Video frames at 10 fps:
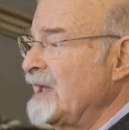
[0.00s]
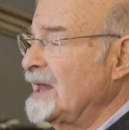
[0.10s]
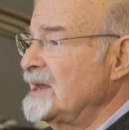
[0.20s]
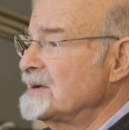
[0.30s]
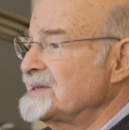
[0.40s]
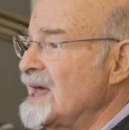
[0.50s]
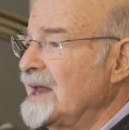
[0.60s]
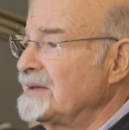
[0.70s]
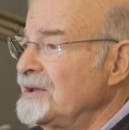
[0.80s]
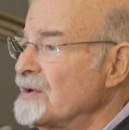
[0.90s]
failure is
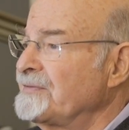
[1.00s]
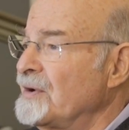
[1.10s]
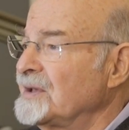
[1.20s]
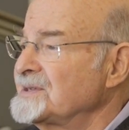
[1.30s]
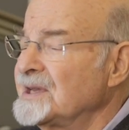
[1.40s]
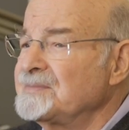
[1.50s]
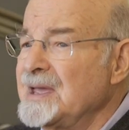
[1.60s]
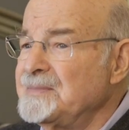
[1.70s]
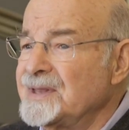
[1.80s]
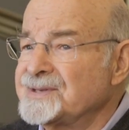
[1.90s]
not your fault. It
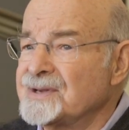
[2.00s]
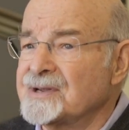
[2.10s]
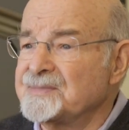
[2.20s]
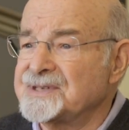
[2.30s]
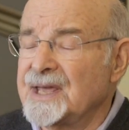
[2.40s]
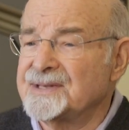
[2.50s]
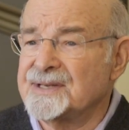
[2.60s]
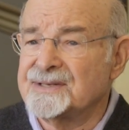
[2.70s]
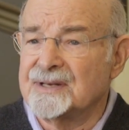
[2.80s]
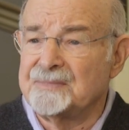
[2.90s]
may be the
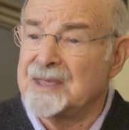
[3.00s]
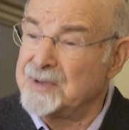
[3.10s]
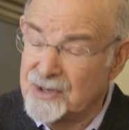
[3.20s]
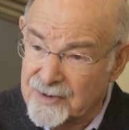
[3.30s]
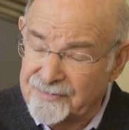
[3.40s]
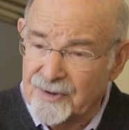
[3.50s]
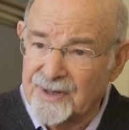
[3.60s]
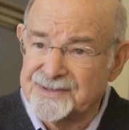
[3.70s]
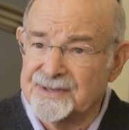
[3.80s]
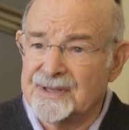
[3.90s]
circumstances. It may be your
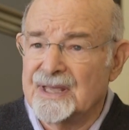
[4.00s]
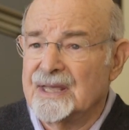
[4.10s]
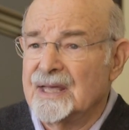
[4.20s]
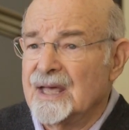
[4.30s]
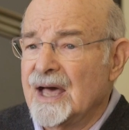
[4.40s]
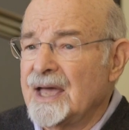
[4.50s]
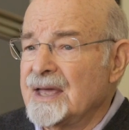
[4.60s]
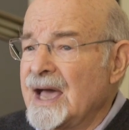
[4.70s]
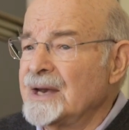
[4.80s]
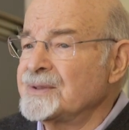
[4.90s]
fault.
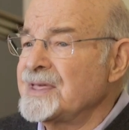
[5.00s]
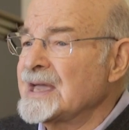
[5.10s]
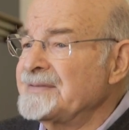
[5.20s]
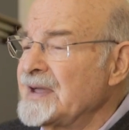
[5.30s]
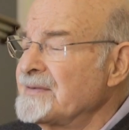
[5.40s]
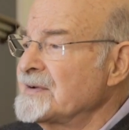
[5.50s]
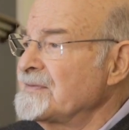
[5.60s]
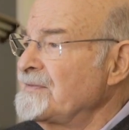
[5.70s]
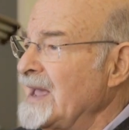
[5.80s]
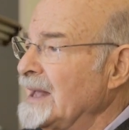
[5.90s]
I don't think I've ever
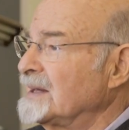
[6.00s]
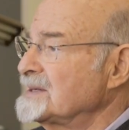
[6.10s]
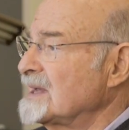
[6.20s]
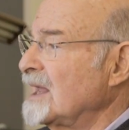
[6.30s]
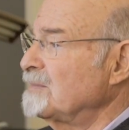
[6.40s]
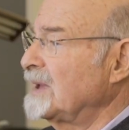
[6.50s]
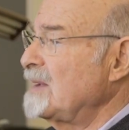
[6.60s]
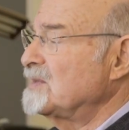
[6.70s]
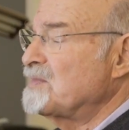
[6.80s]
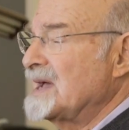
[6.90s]
failed and
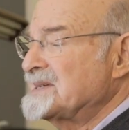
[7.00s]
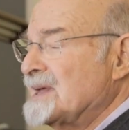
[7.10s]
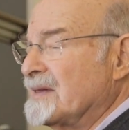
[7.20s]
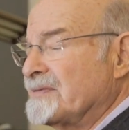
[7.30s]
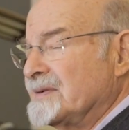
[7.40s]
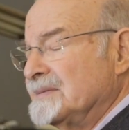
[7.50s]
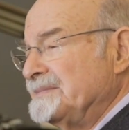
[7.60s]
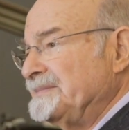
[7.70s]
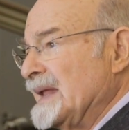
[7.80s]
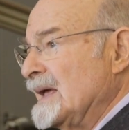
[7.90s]
blamed myself.
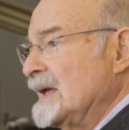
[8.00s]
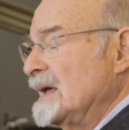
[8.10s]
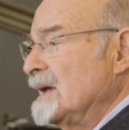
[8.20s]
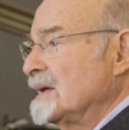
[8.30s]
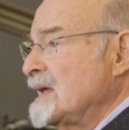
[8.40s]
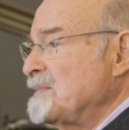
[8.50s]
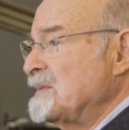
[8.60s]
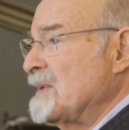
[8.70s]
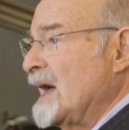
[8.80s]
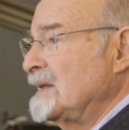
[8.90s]
Keep
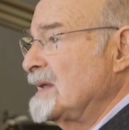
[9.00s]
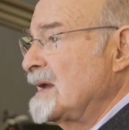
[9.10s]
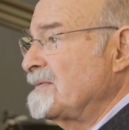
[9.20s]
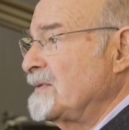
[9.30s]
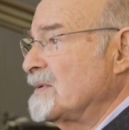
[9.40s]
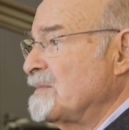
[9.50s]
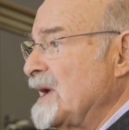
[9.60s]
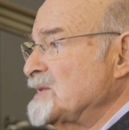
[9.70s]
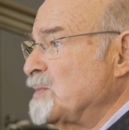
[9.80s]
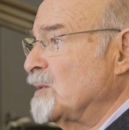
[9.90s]
in mind that if you were a
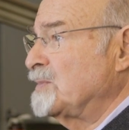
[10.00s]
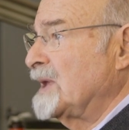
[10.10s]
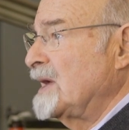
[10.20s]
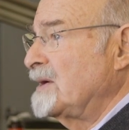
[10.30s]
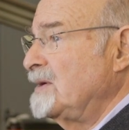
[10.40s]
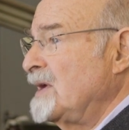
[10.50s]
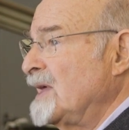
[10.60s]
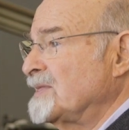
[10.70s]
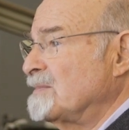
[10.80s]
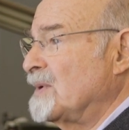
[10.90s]
baseball player and you
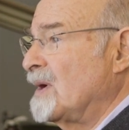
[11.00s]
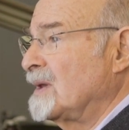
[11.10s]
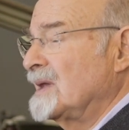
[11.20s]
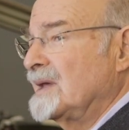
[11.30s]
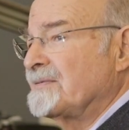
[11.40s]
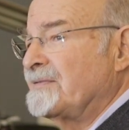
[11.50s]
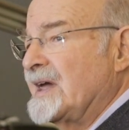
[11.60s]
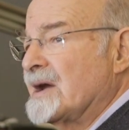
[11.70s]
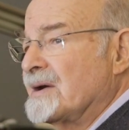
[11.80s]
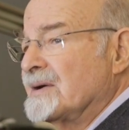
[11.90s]
hit the ball
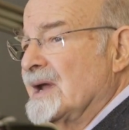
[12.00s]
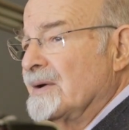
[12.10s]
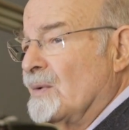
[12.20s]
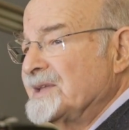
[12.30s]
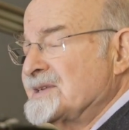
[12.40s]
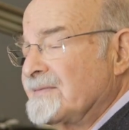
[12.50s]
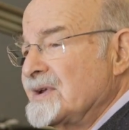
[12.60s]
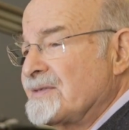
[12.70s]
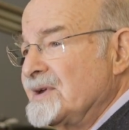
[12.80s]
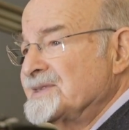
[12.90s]
fair once
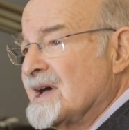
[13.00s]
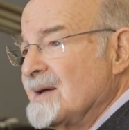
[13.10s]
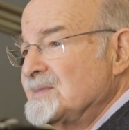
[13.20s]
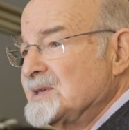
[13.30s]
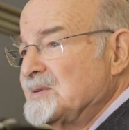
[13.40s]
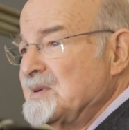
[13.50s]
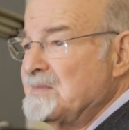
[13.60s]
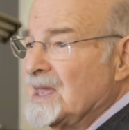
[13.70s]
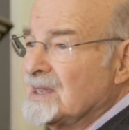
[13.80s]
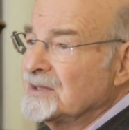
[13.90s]
every 3 times, you'd be
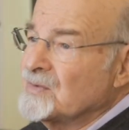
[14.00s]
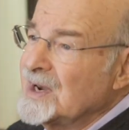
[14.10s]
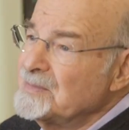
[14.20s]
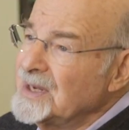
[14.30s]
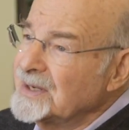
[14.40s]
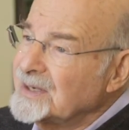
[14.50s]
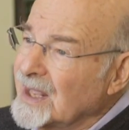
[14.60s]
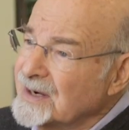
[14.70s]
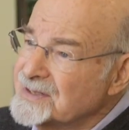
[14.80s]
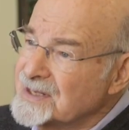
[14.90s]
making $20 million
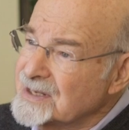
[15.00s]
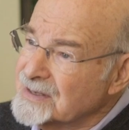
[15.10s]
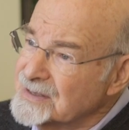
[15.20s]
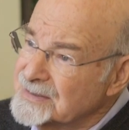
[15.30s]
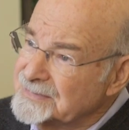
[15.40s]
a year.